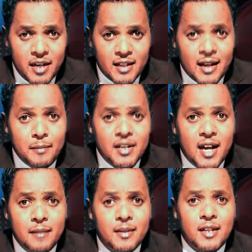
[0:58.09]
but
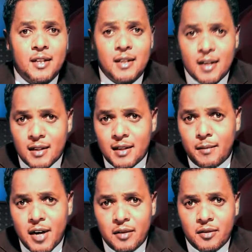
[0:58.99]
sometimes it's just
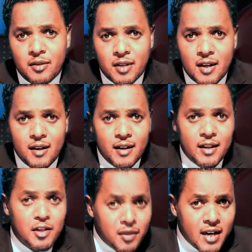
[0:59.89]
about
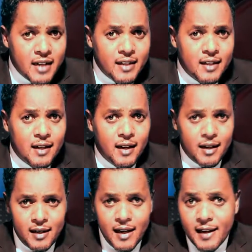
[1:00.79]
ignorance
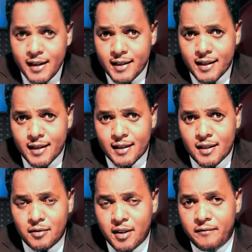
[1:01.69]
and
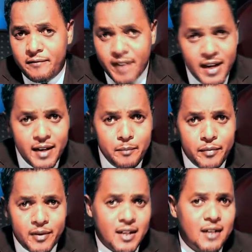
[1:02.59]
negligence to the very
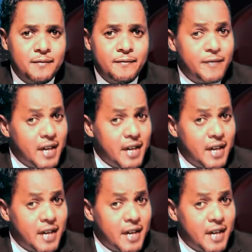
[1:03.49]
important